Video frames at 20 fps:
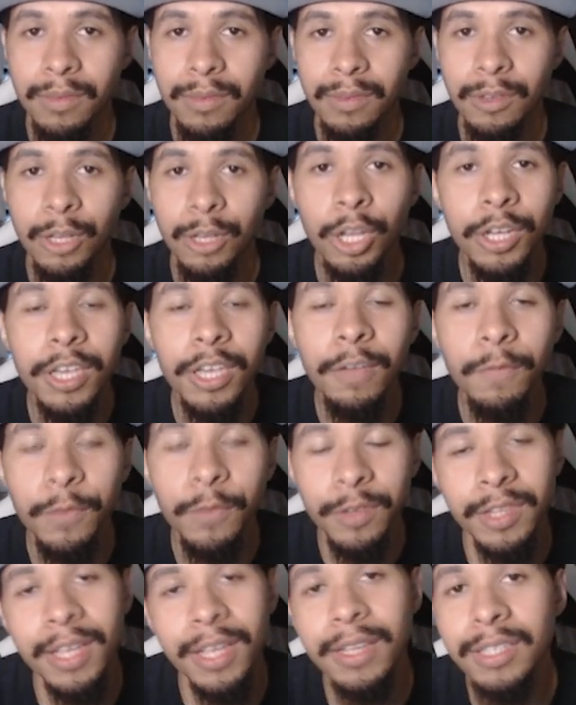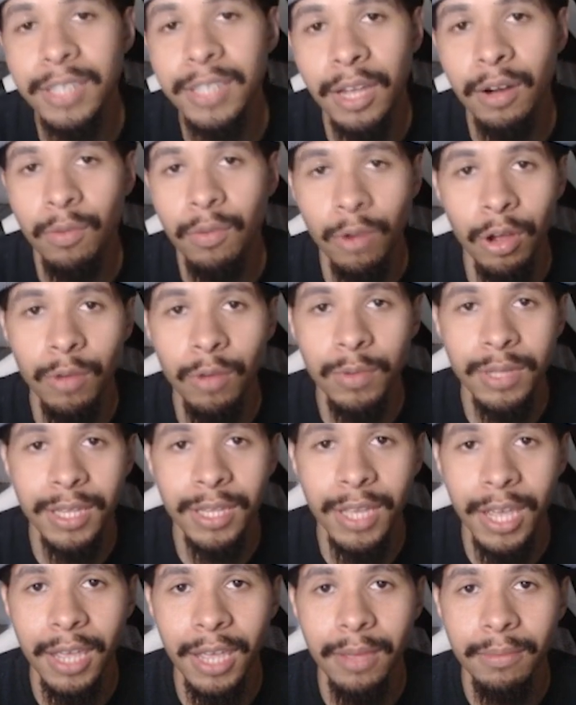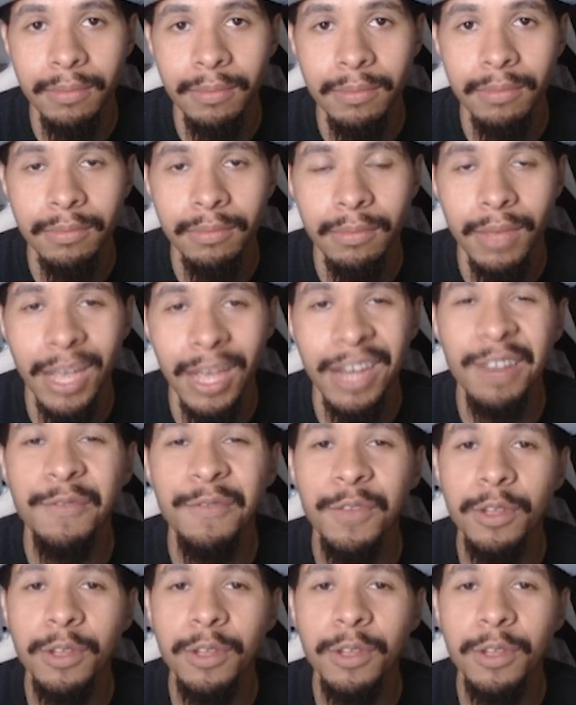looking for things that are wrong with the game. And if you